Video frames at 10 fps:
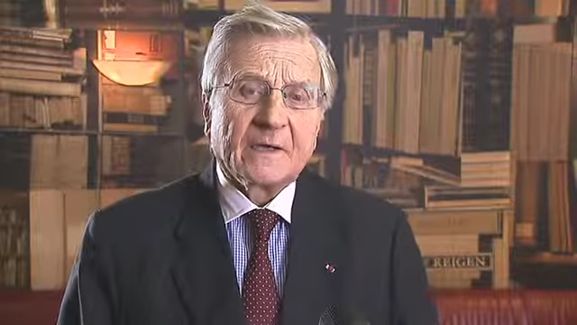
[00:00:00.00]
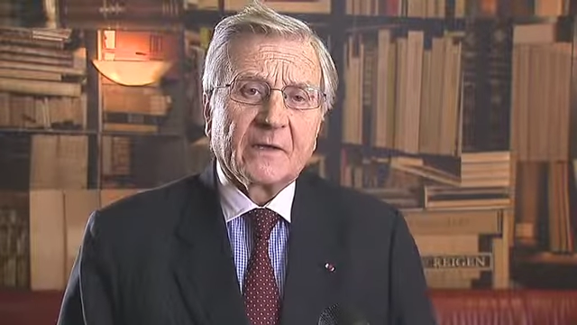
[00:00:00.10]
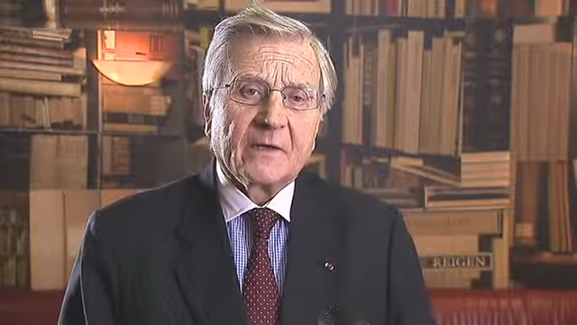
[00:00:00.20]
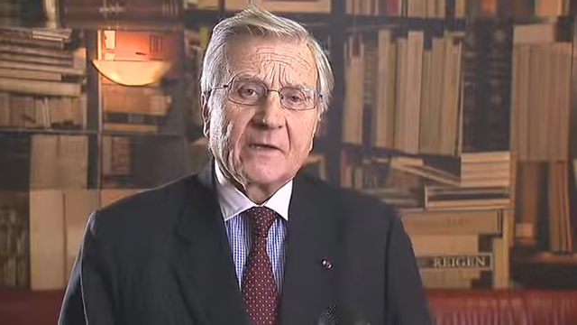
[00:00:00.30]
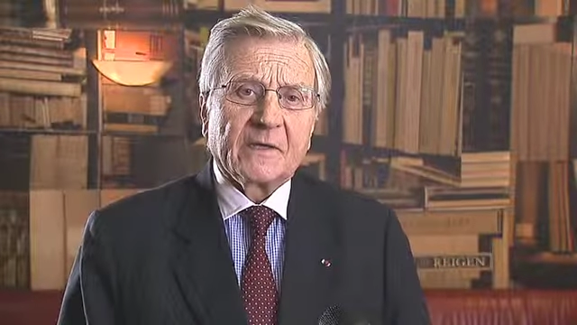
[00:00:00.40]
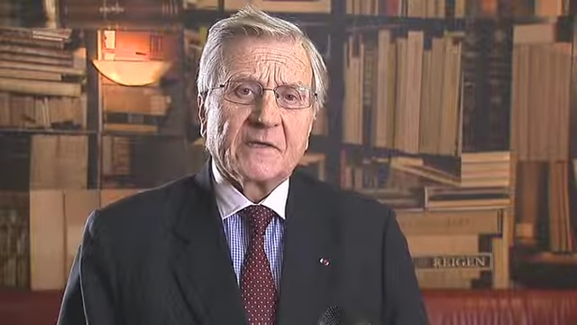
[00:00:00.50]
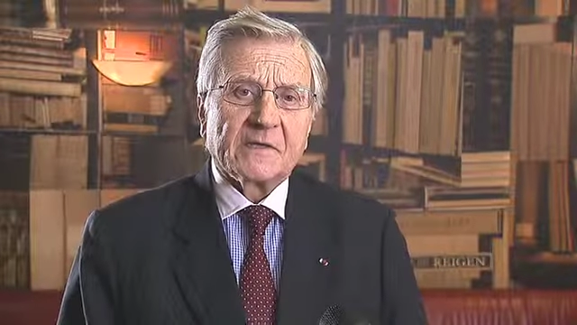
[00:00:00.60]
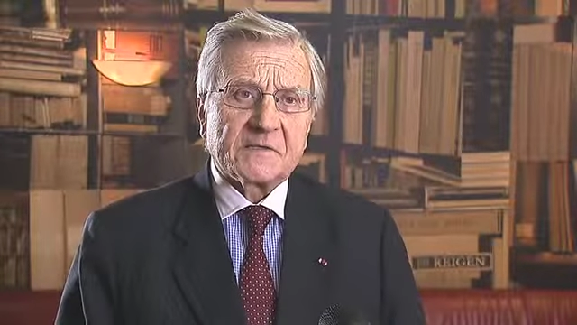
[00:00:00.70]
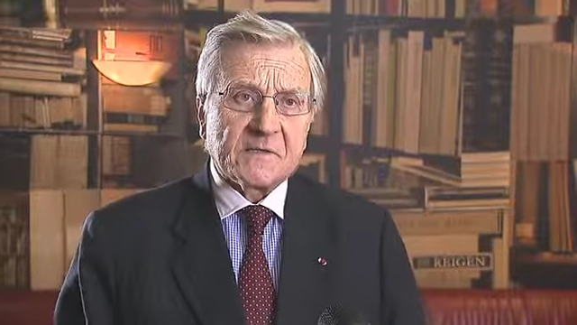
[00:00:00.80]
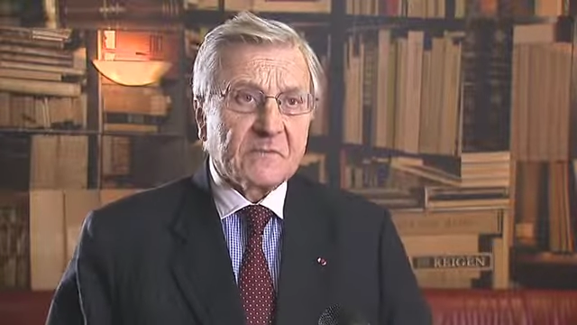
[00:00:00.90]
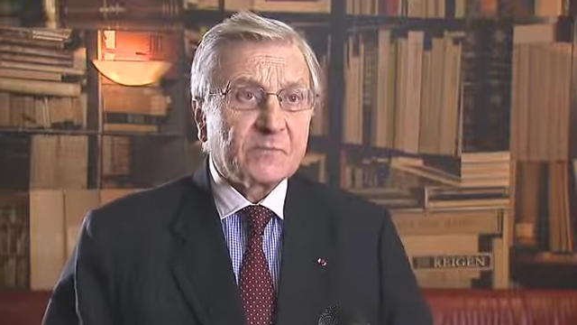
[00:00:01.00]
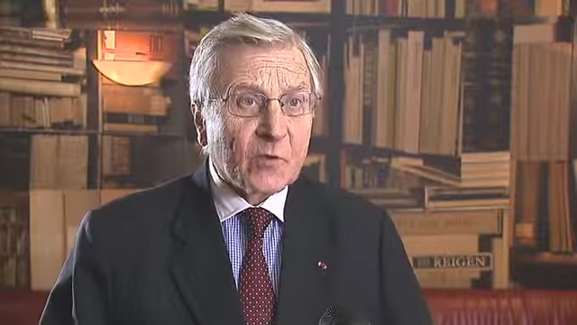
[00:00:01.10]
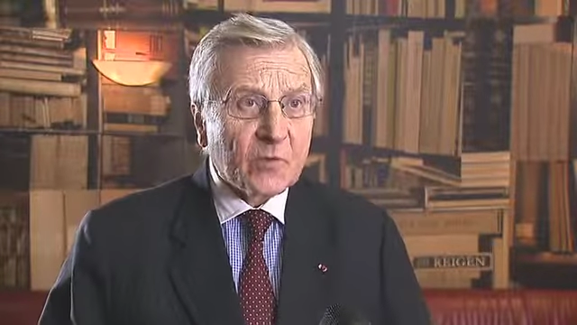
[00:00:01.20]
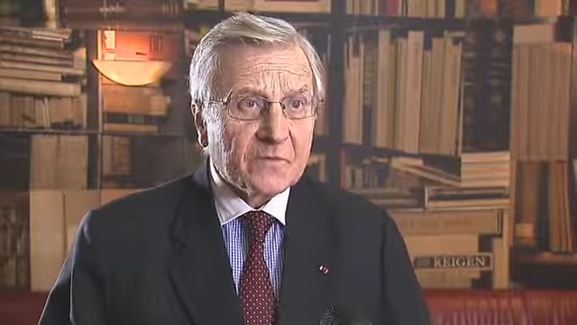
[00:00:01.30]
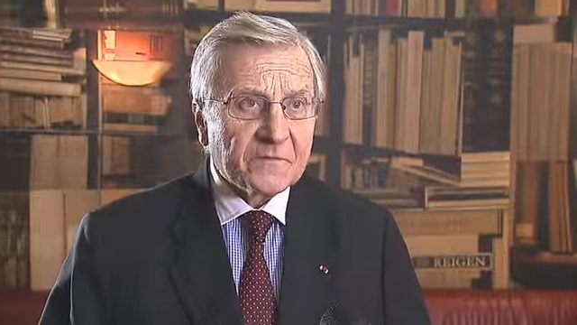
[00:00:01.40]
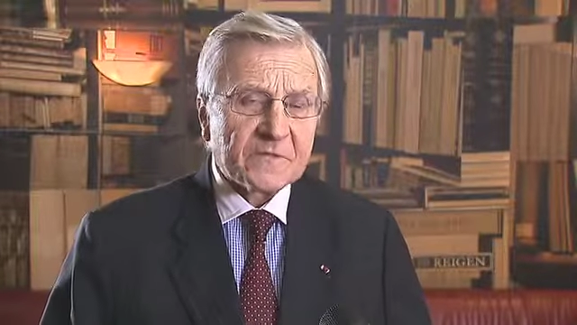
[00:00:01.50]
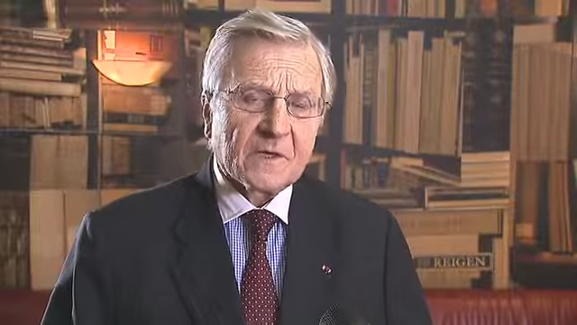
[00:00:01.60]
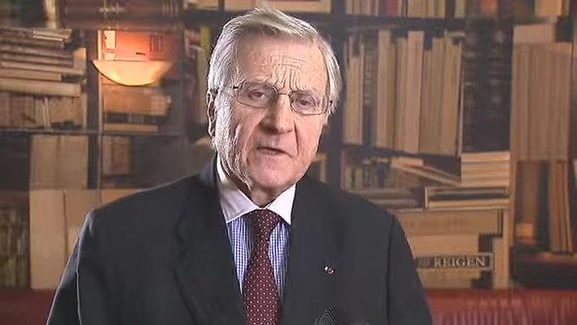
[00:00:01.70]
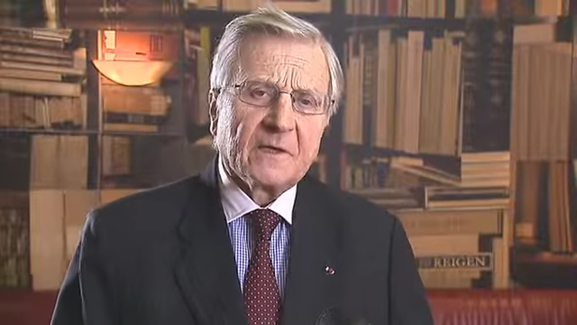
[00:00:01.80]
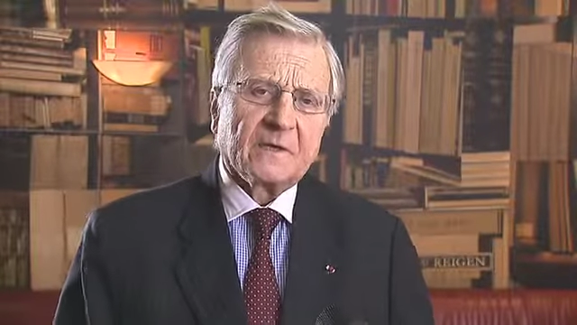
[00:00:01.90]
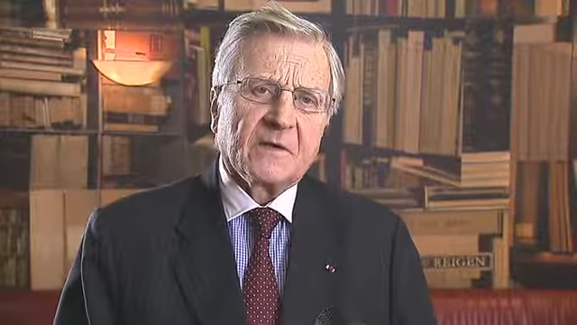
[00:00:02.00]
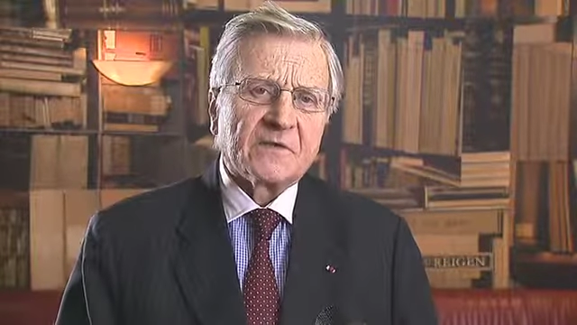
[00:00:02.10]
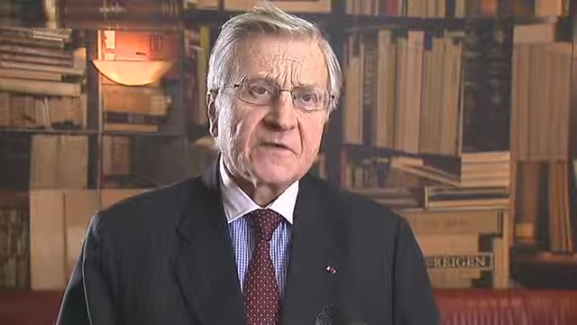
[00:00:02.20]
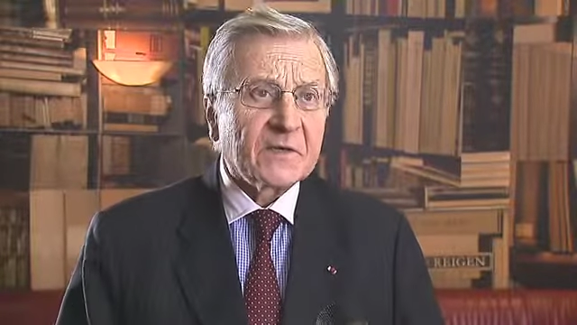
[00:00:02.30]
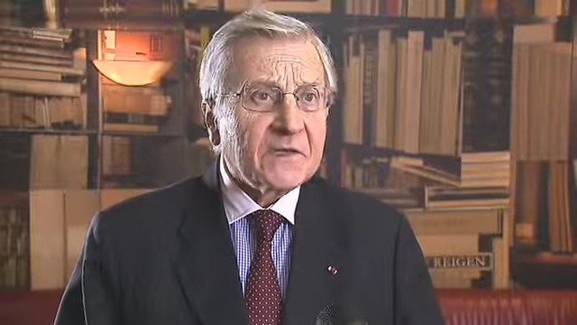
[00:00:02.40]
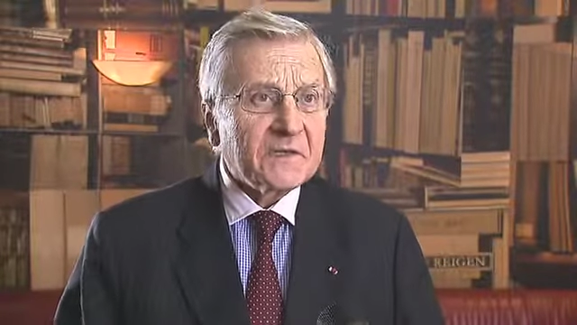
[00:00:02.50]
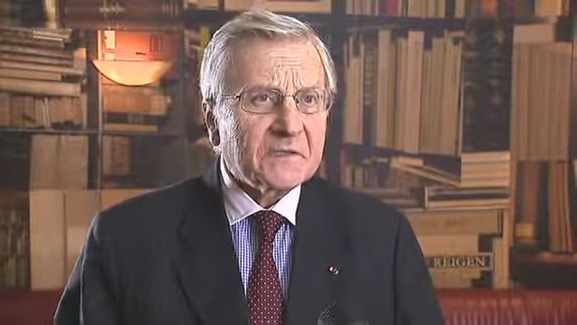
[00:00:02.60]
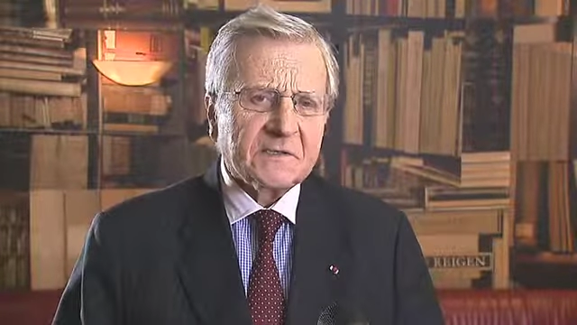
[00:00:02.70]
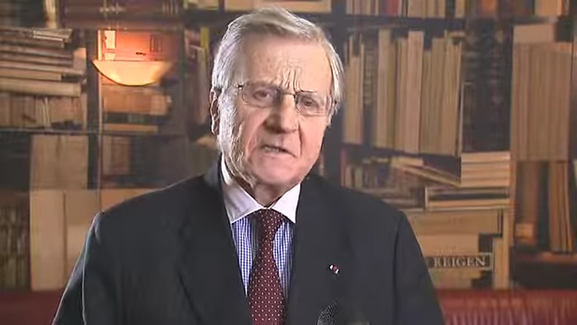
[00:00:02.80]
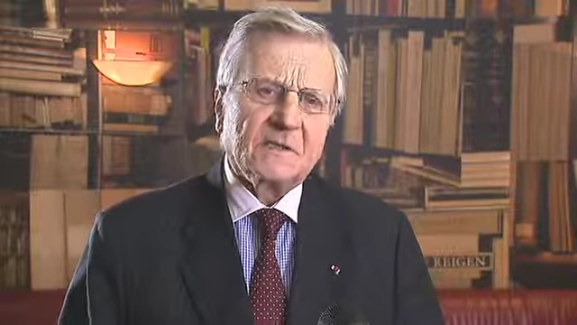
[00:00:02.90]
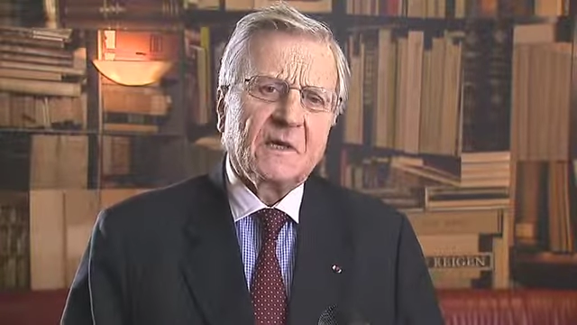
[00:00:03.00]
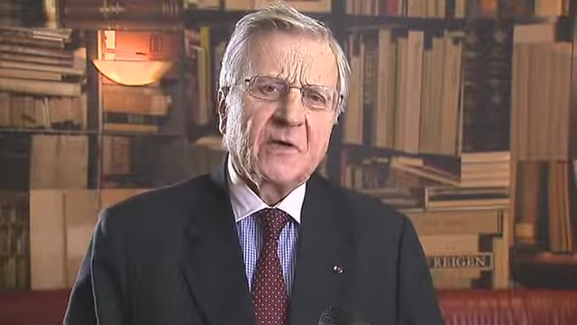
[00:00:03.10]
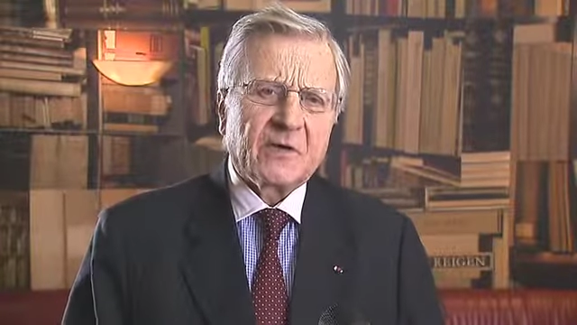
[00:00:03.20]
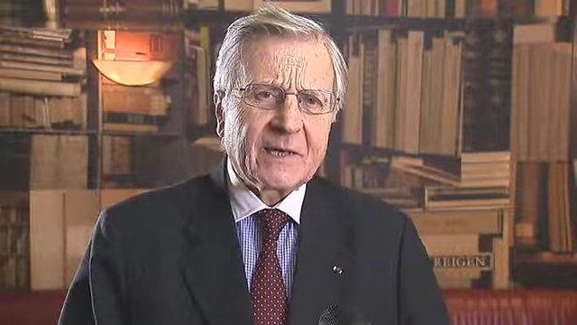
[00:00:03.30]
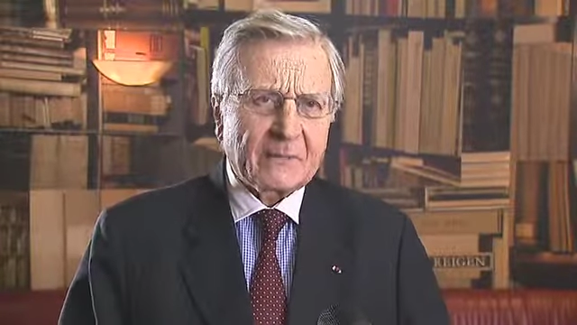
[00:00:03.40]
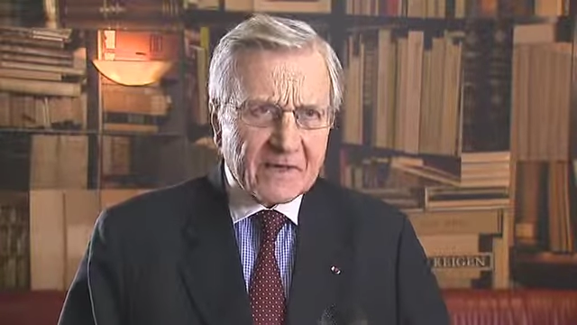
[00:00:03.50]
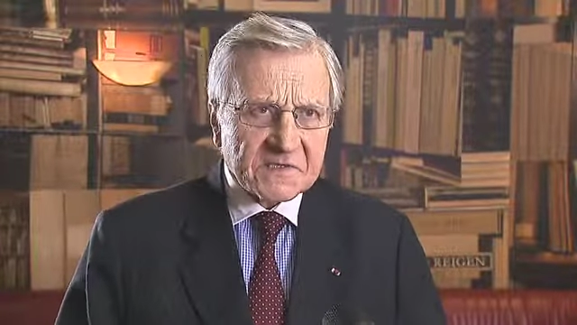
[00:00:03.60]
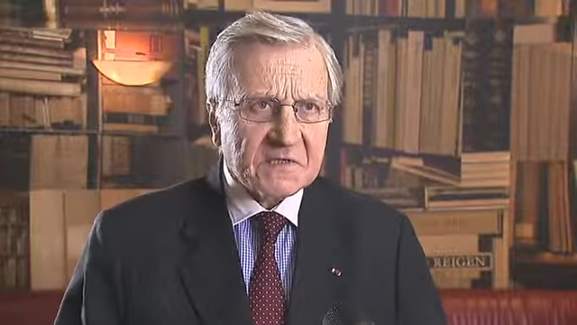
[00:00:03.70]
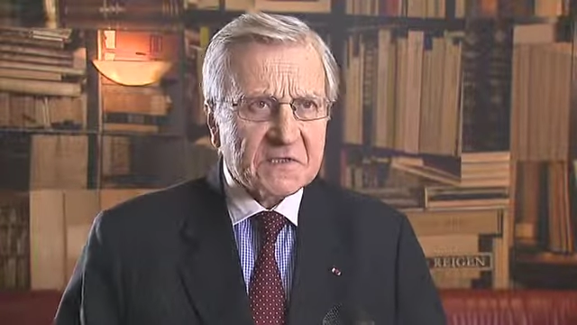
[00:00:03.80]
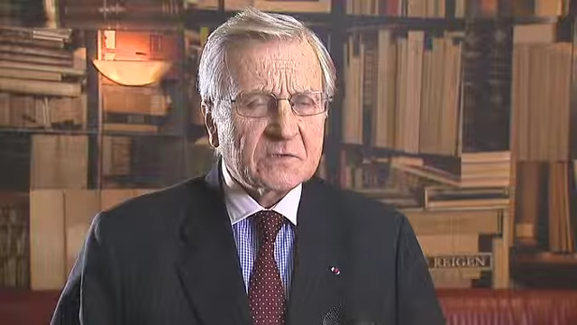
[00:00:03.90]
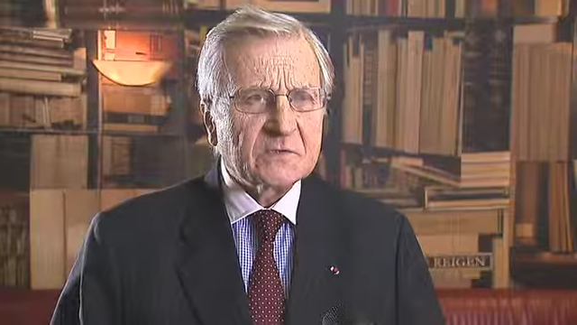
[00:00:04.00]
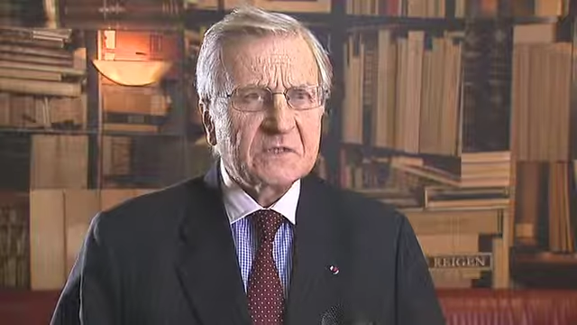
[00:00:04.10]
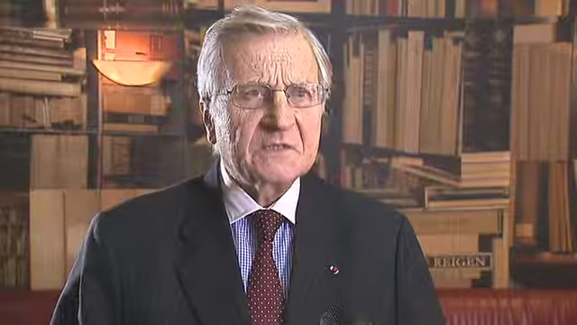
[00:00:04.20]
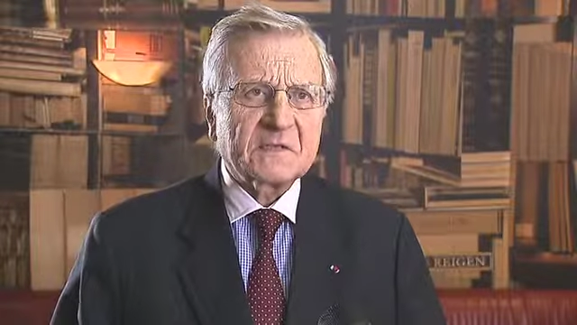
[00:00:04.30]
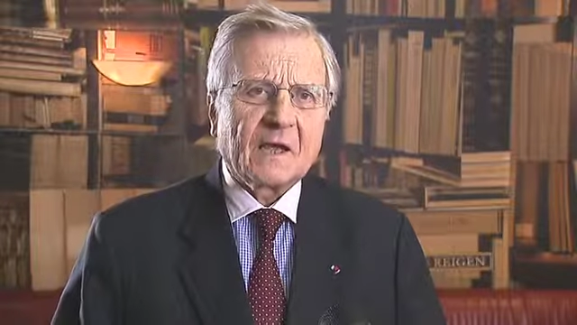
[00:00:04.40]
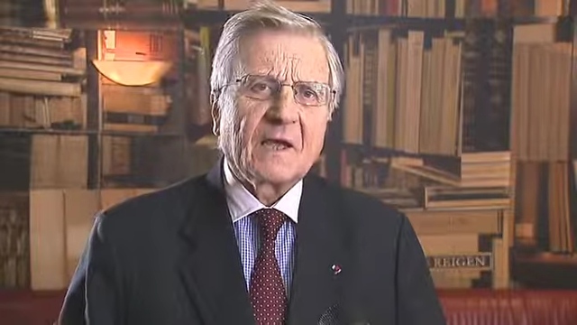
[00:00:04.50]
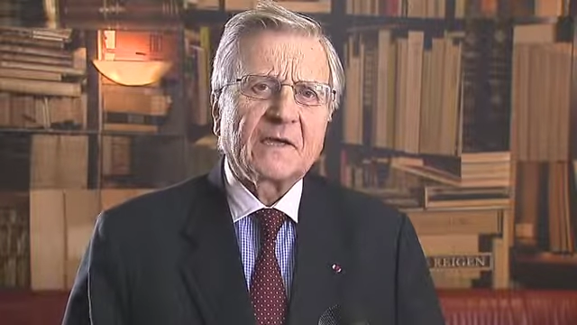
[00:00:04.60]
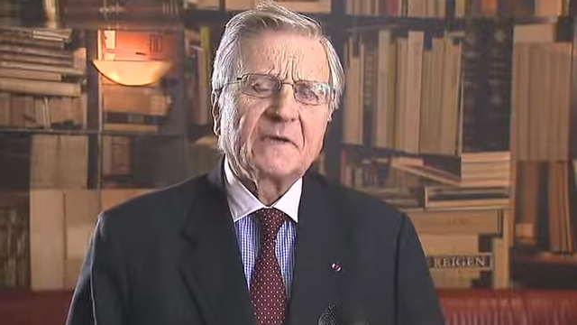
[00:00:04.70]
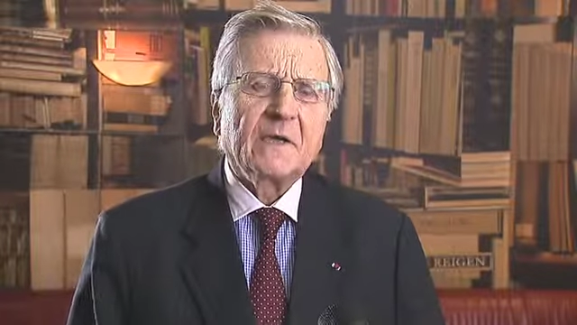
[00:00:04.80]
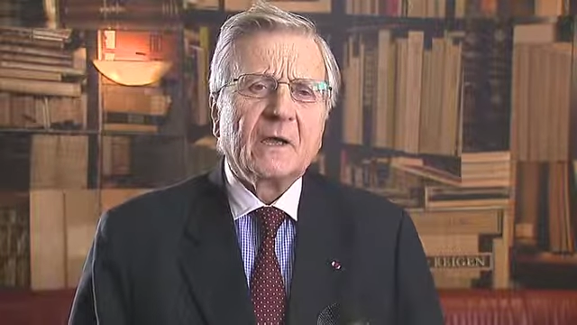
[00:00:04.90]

It proves a solidity, a capacity to decide,